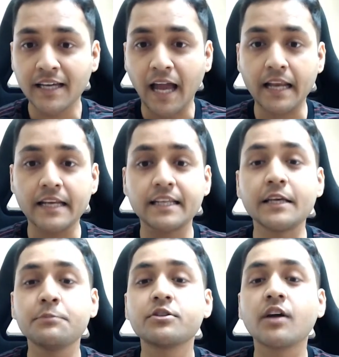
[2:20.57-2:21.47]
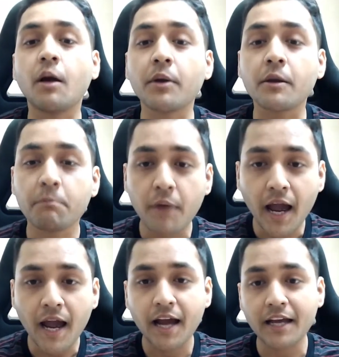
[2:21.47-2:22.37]
and it keeps coming
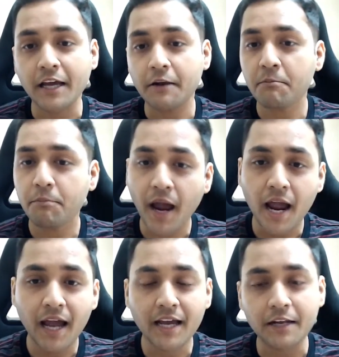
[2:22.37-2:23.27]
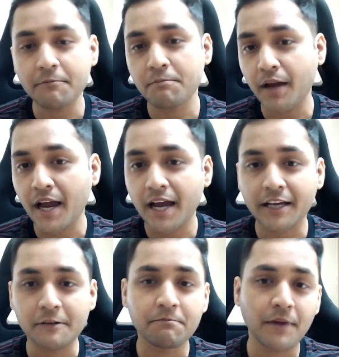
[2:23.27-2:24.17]
back and back and back
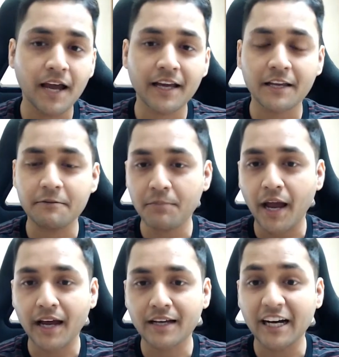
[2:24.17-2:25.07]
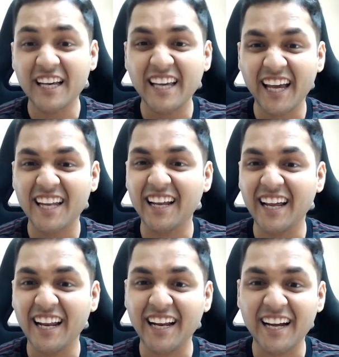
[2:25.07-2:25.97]
and back and back again
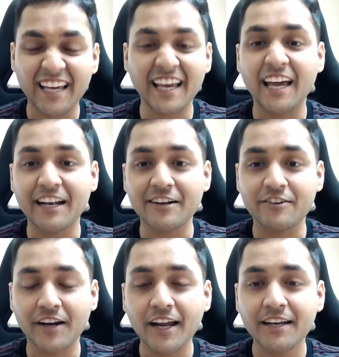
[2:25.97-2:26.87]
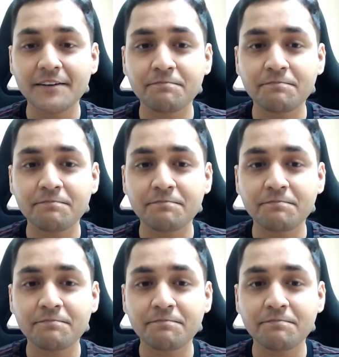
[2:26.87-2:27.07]
and again, right?